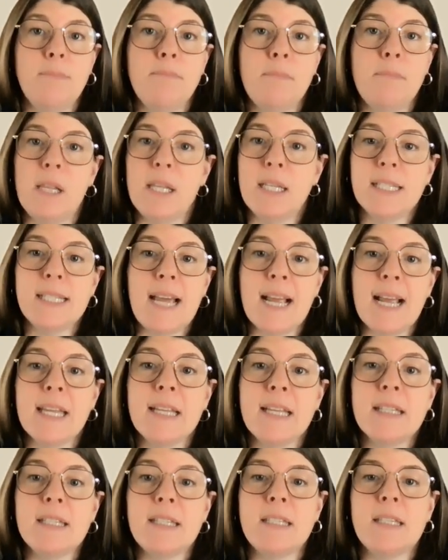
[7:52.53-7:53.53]

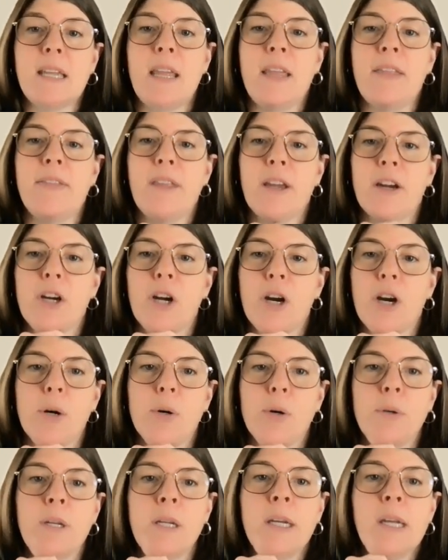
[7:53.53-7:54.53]
milliseconds in their
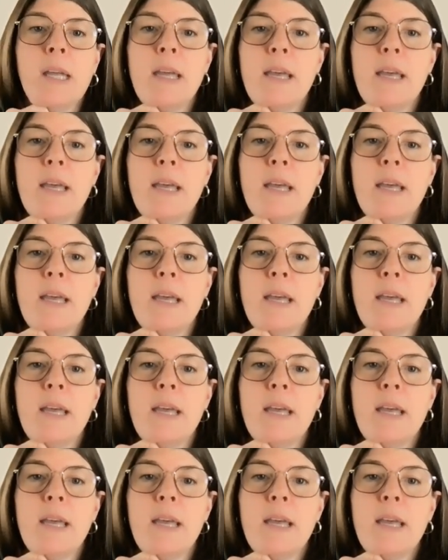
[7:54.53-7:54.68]
code.